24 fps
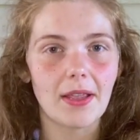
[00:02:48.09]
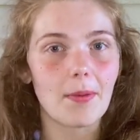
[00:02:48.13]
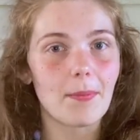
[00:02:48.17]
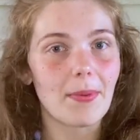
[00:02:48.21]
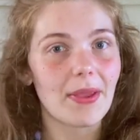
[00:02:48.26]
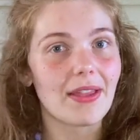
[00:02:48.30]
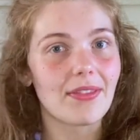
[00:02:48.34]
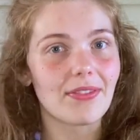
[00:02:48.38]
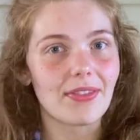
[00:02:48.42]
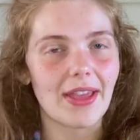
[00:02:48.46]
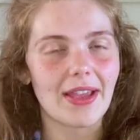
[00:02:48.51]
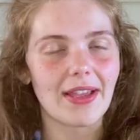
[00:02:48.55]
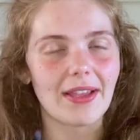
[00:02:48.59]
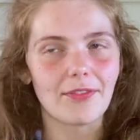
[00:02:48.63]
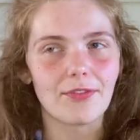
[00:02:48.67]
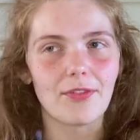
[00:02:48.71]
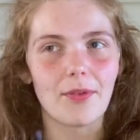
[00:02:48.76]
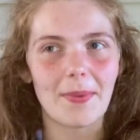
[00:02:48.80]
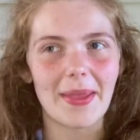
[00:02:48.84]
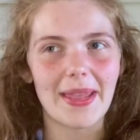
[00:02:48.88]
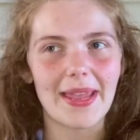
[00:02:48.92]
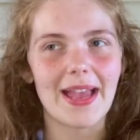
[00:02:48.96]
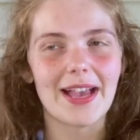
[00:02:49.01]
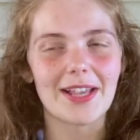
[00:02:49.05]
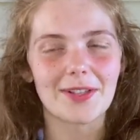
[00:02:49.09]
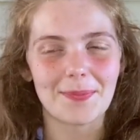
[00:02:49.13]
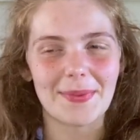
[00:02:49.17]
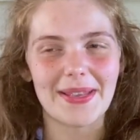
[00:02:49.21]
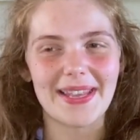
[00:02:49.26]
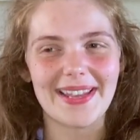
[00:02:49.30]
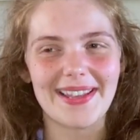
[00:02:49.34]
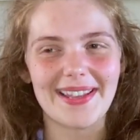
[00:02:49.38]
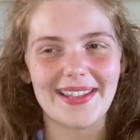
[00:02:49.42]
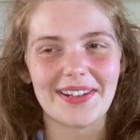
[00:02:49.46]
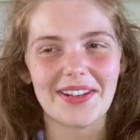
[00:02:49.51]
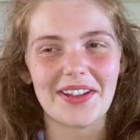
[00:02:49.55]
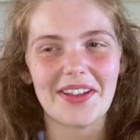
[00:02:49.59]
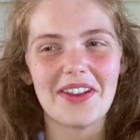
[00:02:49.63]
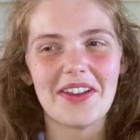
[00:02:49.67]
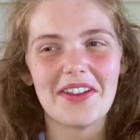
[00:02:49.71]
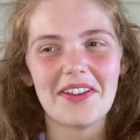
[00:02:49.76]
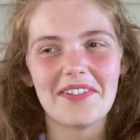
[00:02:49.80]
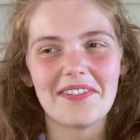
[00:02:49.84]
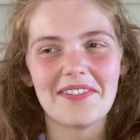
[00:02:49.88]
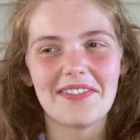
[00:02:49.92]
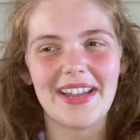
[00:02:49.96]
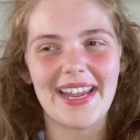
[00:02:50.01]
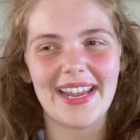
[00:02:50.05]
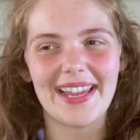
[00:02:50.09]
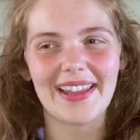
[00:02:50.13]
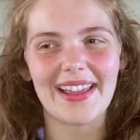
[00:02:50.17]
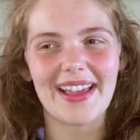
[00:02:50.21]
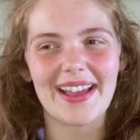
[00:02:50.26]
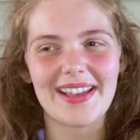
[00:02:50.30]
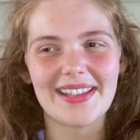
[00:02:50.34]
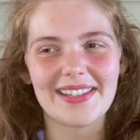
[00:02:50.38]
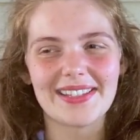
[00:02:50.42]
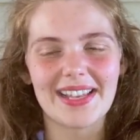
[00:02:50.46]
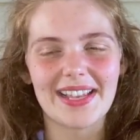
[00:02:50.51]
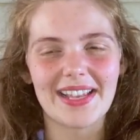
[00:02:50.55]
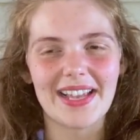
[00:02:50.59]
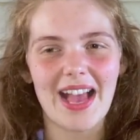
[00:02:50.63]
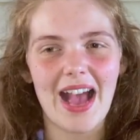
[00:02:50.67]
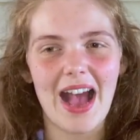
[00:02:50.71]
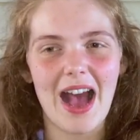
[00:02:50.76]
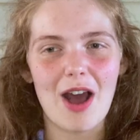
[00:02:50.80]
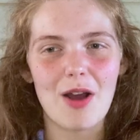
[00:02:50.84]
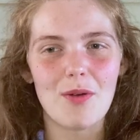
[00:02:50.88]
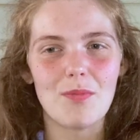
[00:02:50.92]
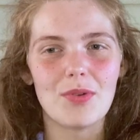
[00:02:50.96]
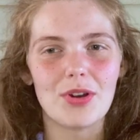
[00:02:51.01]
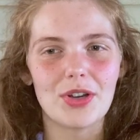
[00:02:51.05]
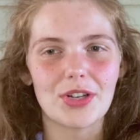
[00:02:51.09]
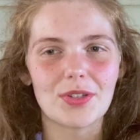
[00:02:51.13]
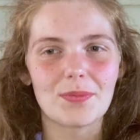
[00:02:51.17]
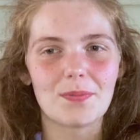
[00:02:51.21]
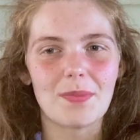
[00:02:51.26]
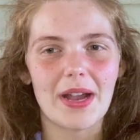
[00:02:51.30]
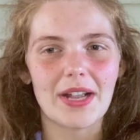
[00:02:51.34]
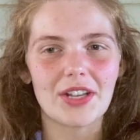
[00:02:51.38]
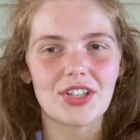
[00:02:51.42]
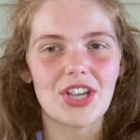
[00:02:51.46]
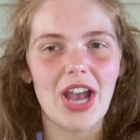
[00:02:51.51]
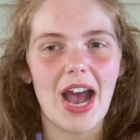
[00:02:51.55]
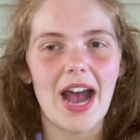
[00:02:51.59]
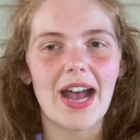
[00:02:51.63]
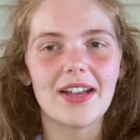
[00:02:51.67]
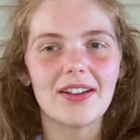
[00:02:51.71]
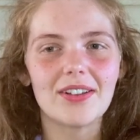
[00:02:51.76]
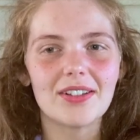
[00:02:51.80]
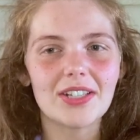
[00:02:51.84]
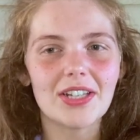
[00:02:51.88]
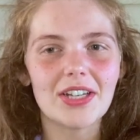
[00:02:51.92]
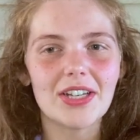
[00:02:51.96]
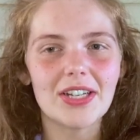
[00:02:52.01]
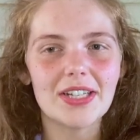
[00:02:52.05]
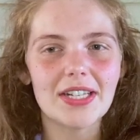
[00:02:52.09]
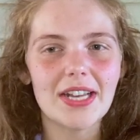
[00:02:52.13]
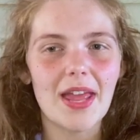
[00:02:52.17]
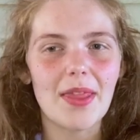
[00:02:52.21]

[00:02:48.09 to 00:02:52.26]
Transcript: a big thing for me has been realising how much my childhood